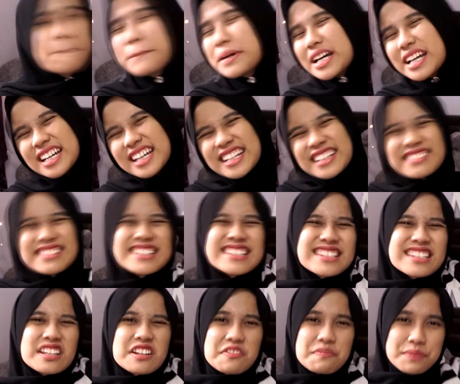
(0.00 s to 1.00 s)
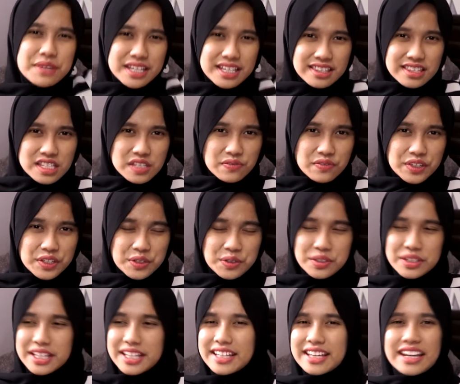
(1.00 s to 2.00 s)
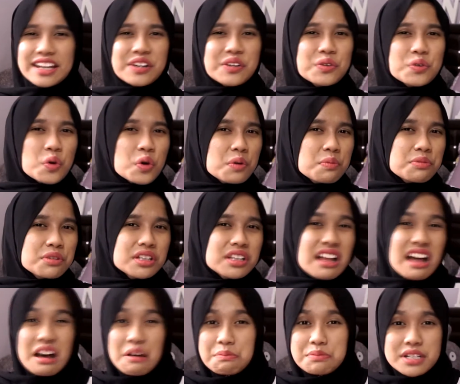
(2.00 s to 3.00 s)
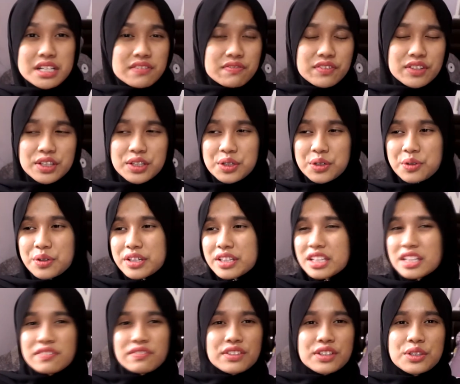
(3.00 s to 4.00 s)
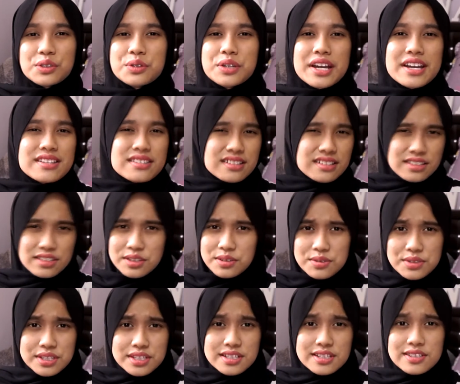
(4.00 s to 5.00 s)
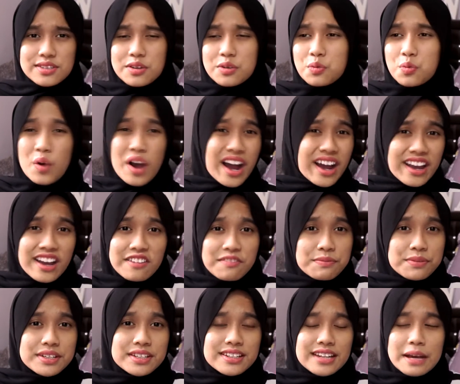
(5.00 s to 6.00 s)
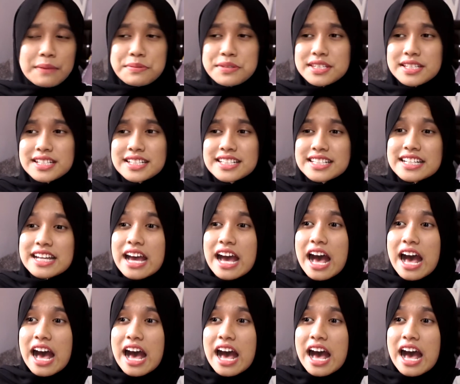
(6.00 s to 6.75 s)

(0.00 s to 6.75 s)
But instead of making this video like a normal update video and giving you guys excuses on why I've been absent,